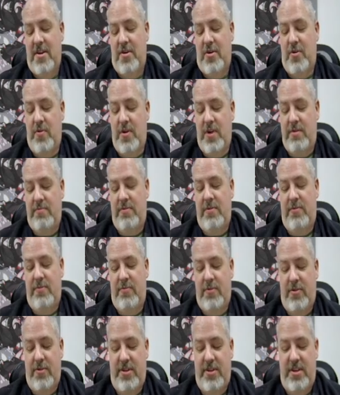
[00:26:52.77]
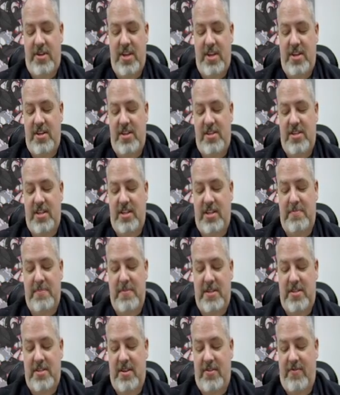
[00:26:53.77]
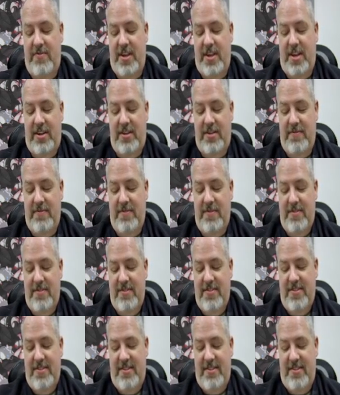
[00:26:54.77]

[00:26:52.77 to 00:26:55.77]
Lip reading: oh, I will roll the 10d6 myself, thank you.